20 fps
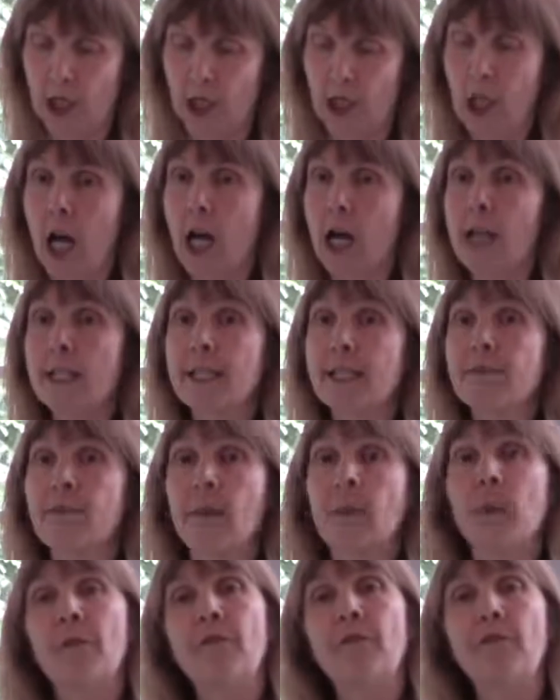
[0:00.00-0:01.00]
loss
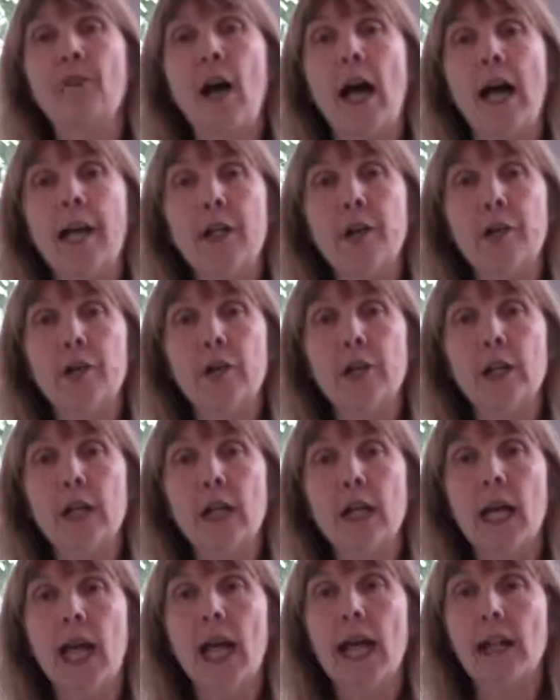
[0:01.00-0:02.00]
from a fire,
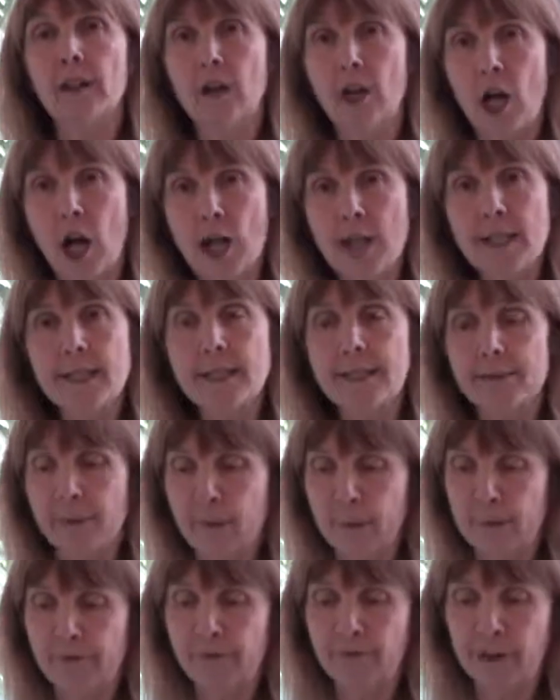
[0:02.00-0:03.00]
and loss
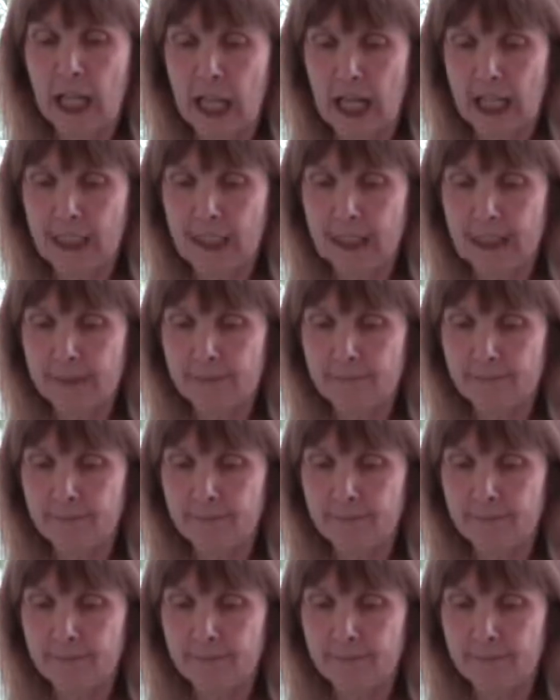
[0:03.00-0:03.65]
from a flood.